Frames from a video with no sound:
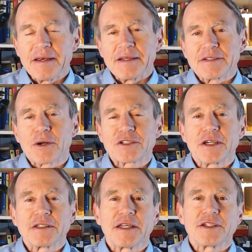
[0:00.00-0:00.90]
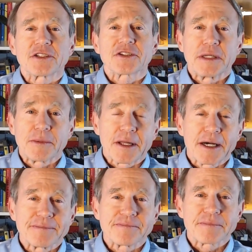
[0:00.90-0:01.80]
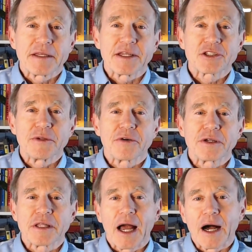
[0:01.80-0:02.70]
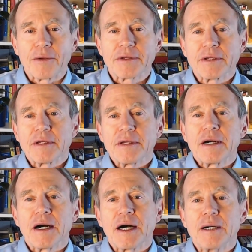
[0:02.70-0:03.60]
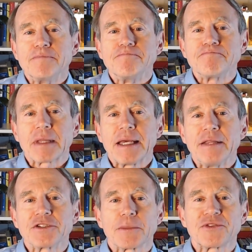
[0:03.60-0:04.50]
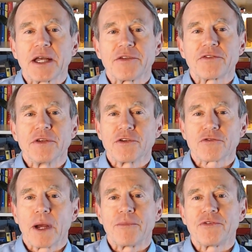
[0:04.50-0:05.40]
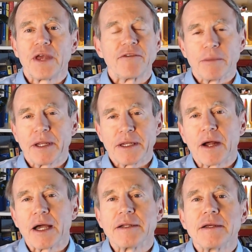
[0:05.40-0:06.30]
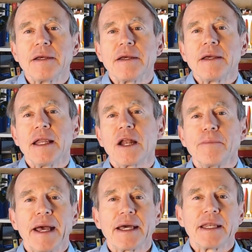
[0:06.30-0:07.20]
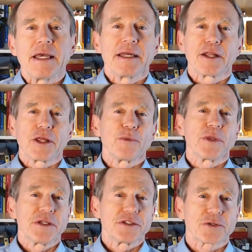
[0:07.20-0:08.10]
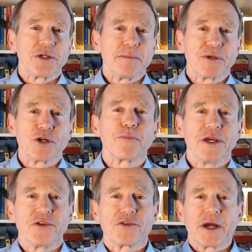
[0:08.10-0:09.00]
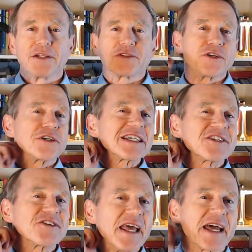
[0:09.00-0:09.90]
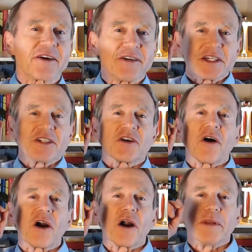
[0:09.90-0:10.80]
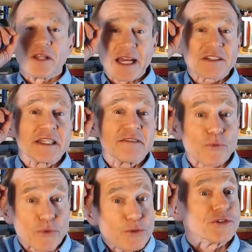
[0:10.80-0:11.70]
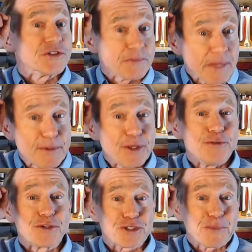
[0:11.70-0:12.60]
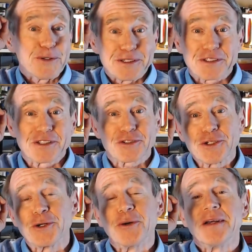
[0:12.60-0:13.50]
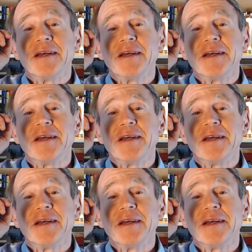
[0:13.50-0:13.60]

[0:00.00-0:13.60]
So our son tends to scream a lot. He tends to be very loud. And this upsets and disrupts everybody, right? And on a bad day, not only will he scream, but he'll pinch, right? So he'll get your neck or he'll get your arm. He'll actually leave bruises. And maybe you've experienced this too.